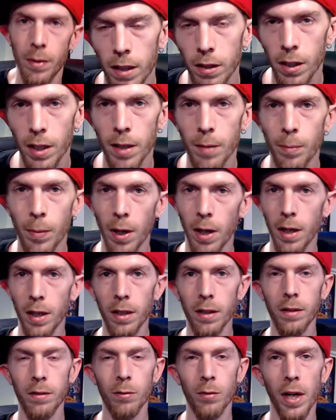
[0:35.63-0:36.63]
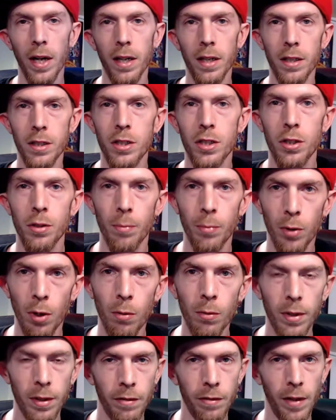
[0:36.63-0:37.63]
that like button right in its
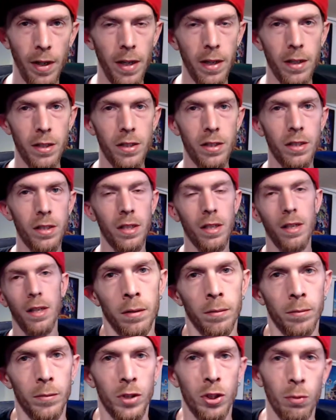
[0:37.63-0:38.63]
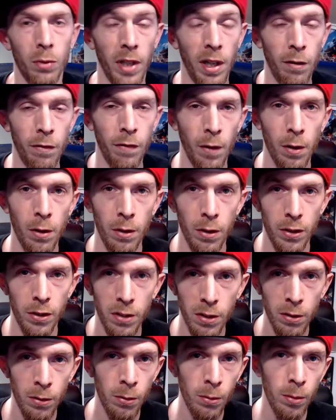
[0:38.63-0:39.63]
jabroni face. So without further
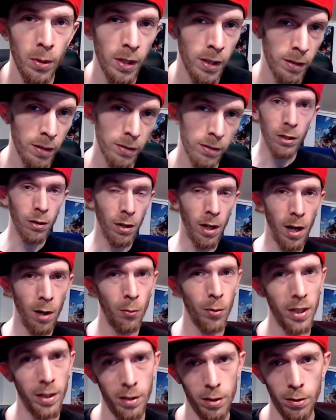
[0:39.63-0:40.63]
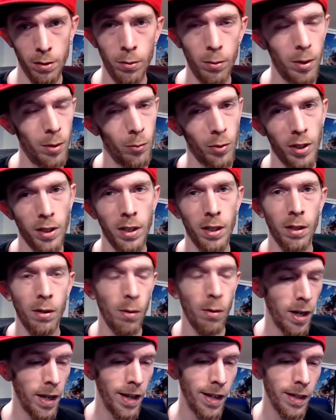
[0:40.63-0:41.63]
ado, you know how we do. We're gonna
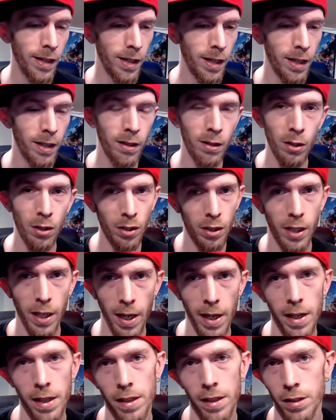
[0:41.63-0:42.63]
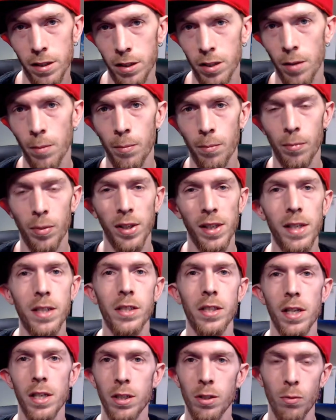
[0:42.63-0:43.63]
go ahead and look at some
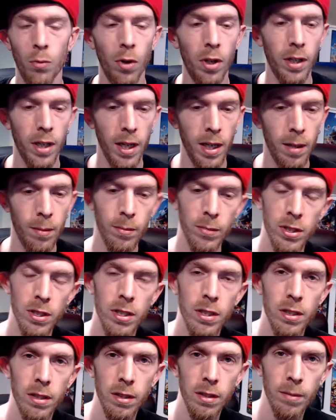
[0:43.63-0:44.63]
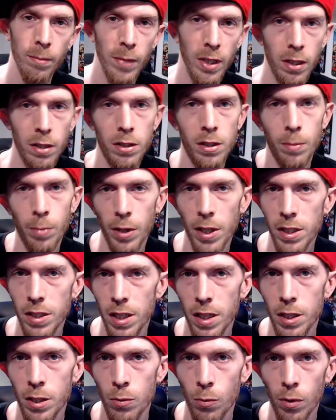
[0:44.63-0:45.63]
PlayStation 1 games, because the
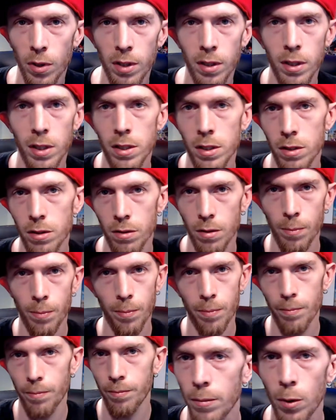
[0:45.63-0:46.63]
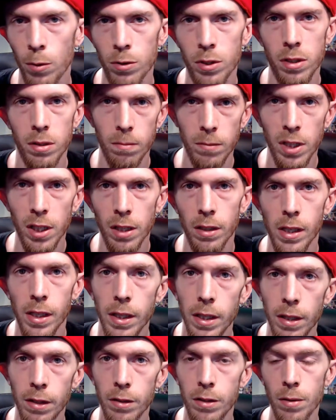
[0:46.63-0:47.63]
PlayStation 1 is the most near
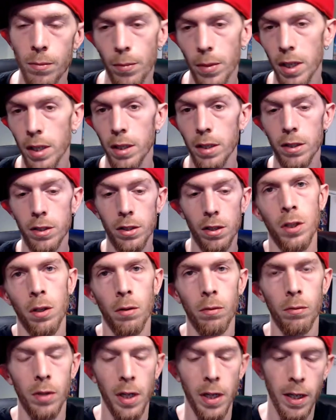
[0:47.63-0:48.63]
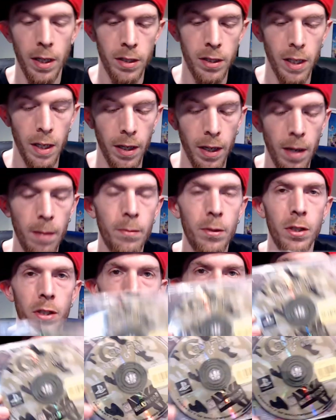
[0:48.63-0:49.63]
and dear to me. So like I said, I'm
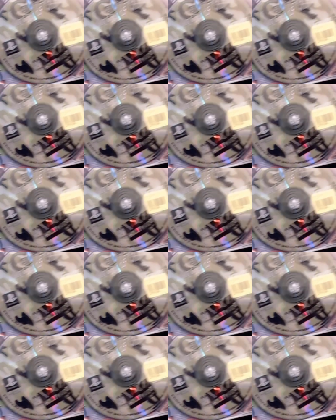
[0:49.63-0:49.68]
just gonna